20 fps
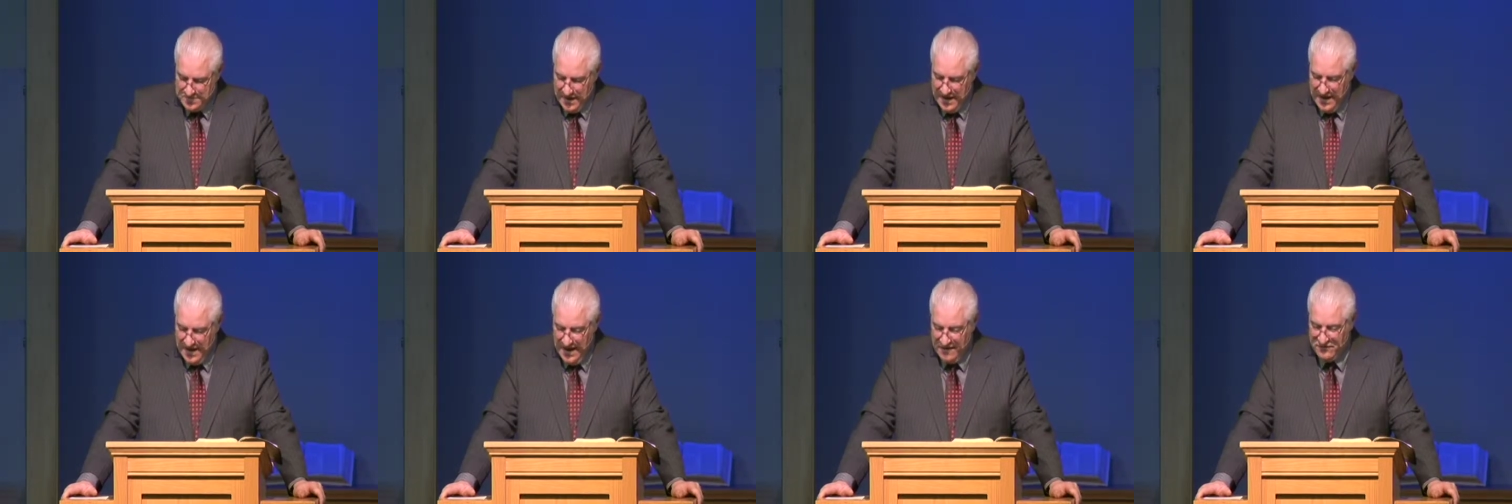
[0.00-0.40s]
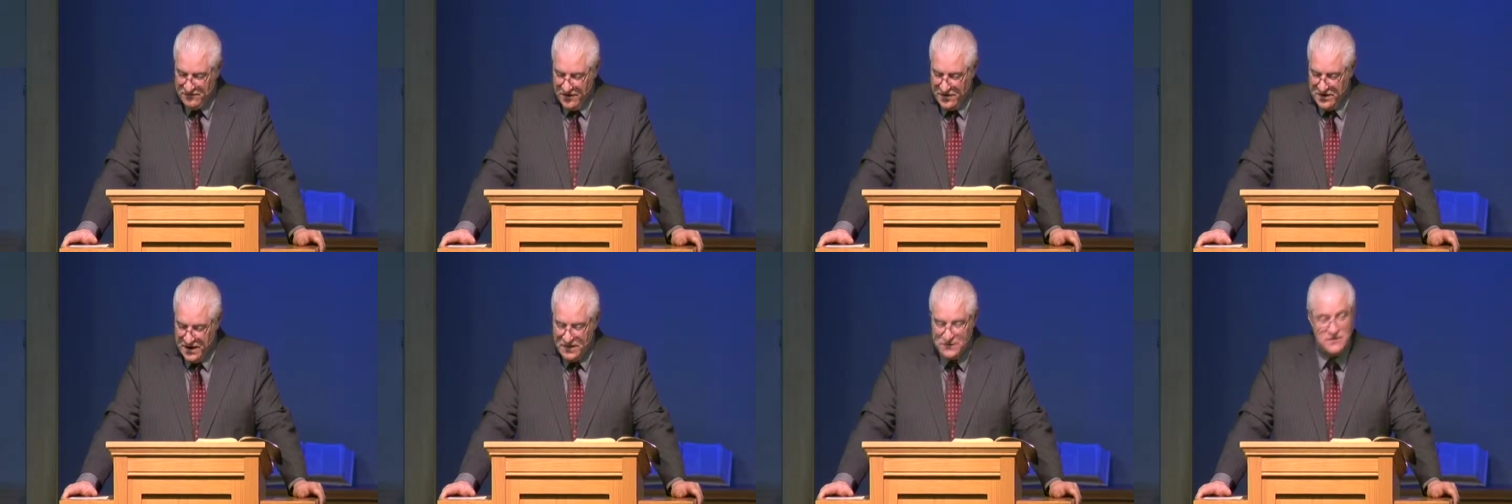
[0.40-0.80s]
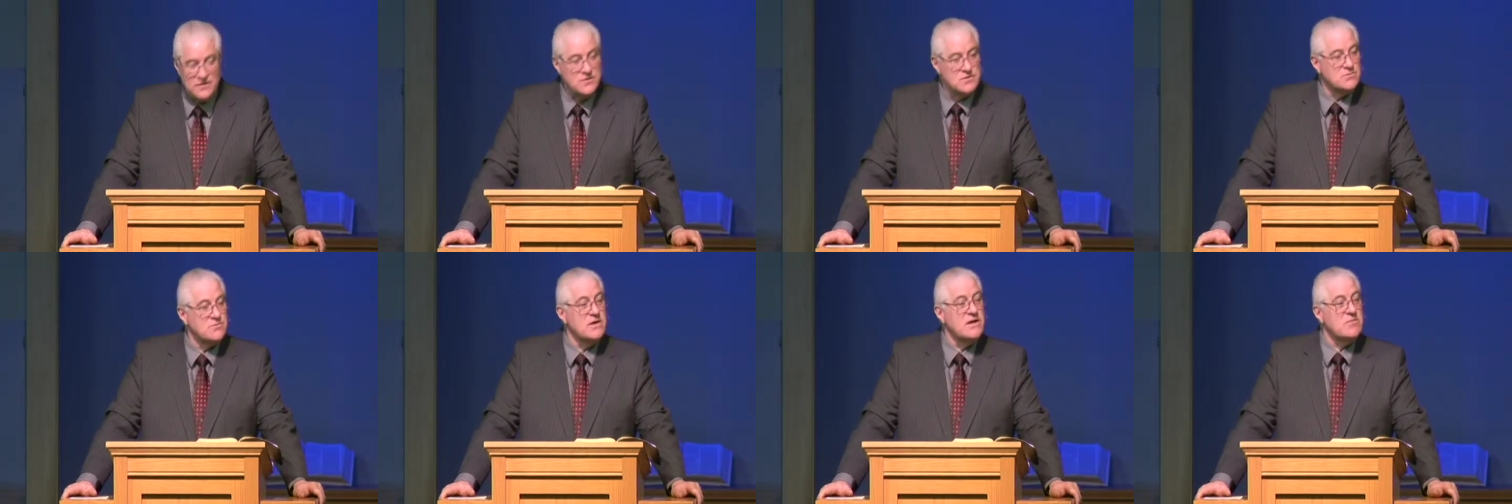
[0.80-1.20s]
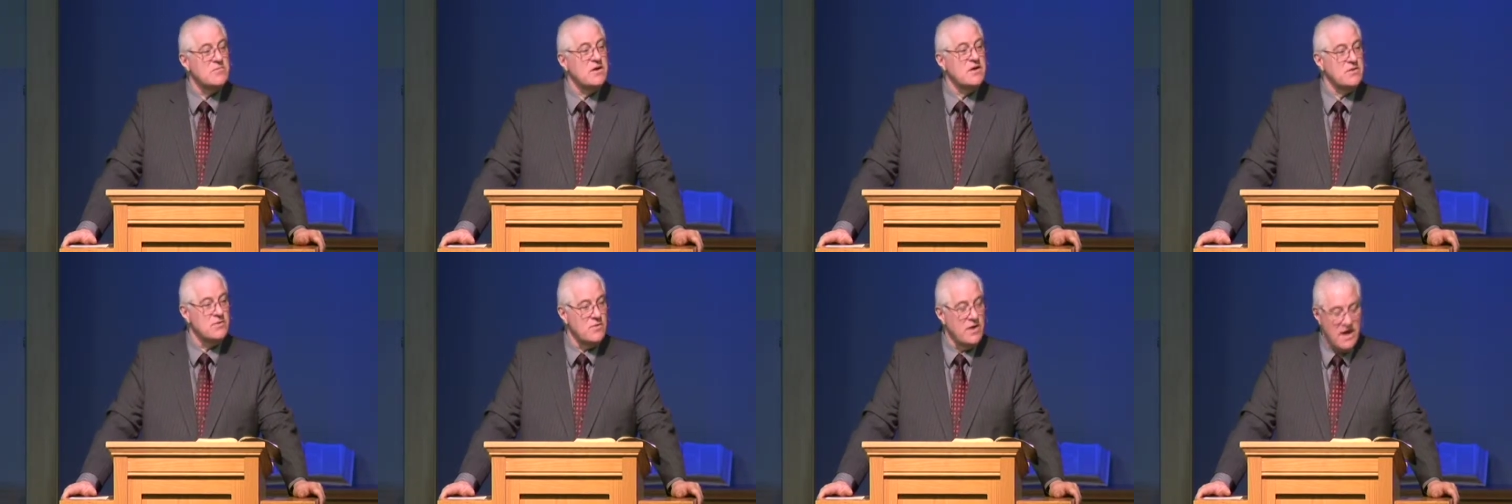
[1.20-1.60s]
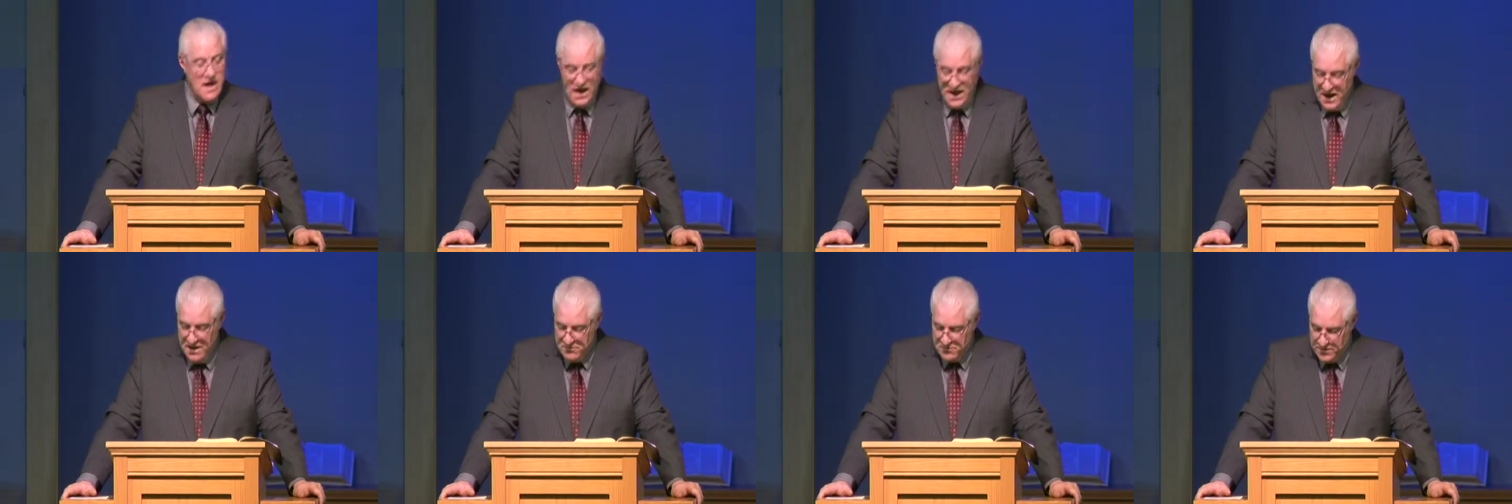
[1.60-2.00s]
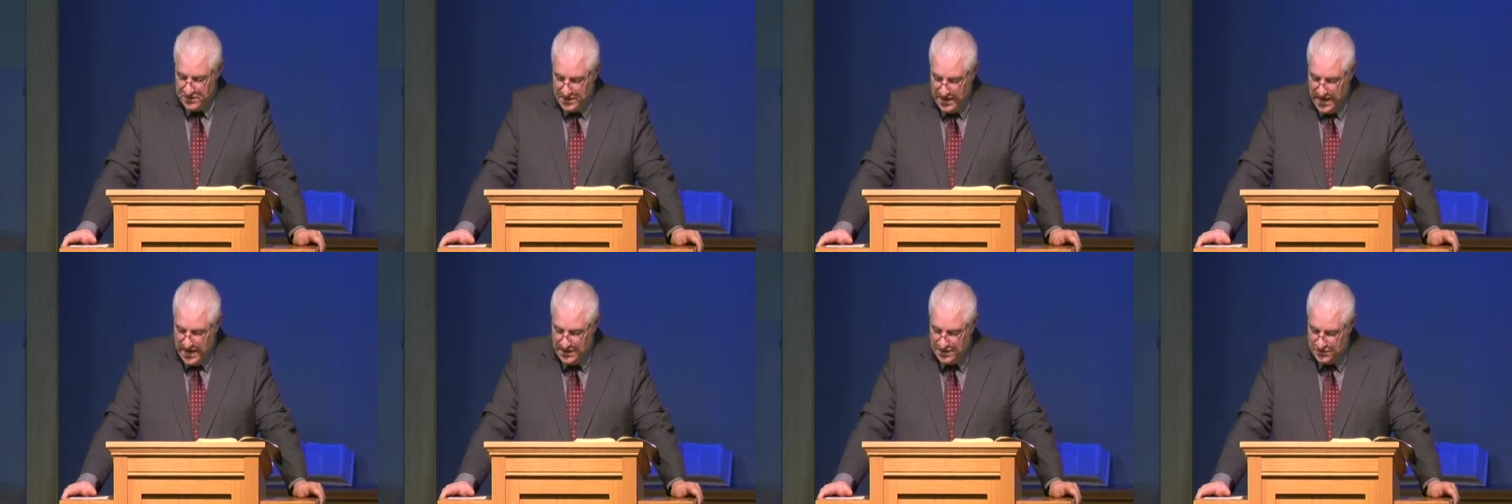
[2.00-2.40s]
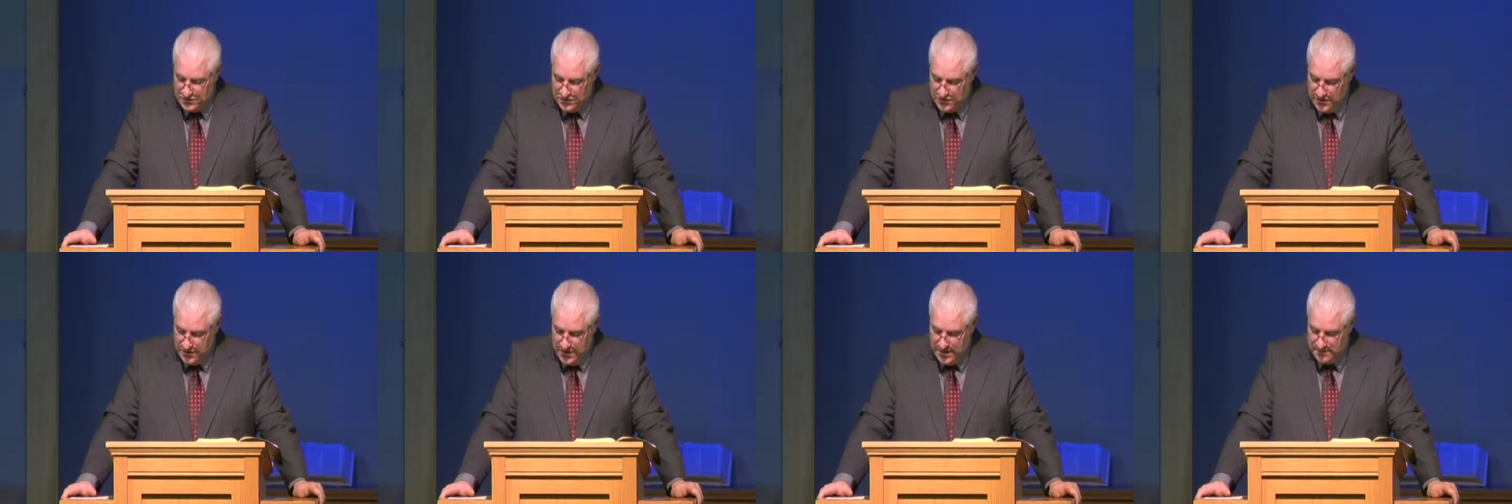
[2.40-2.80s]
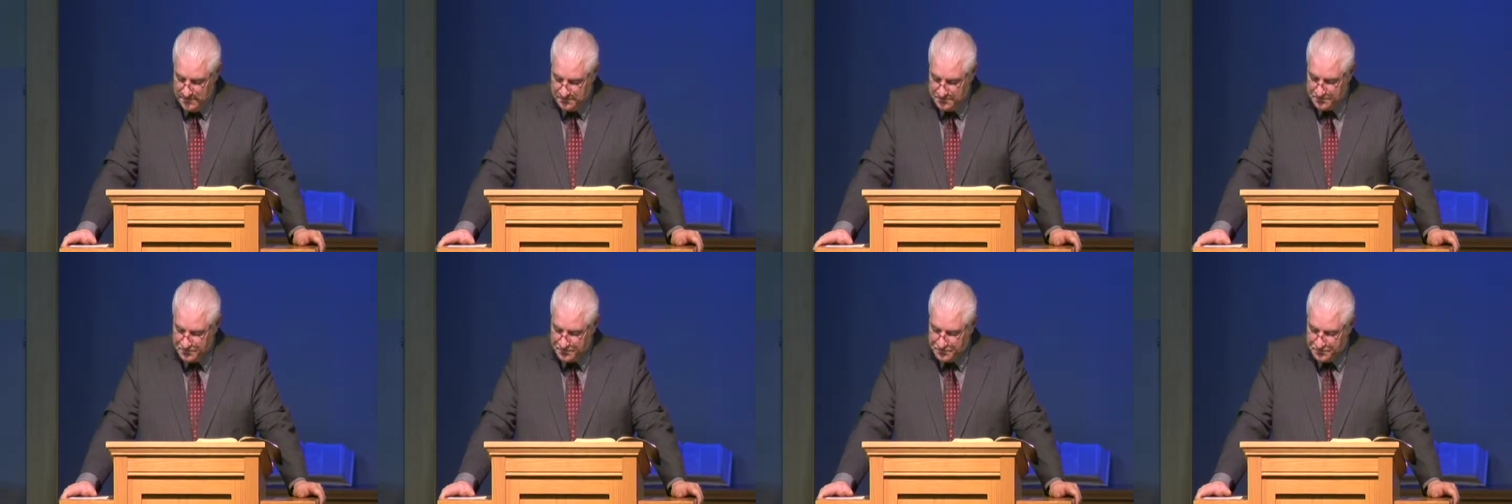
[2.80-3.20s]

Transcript: Uh, I found out this week, by the way, I am related to him.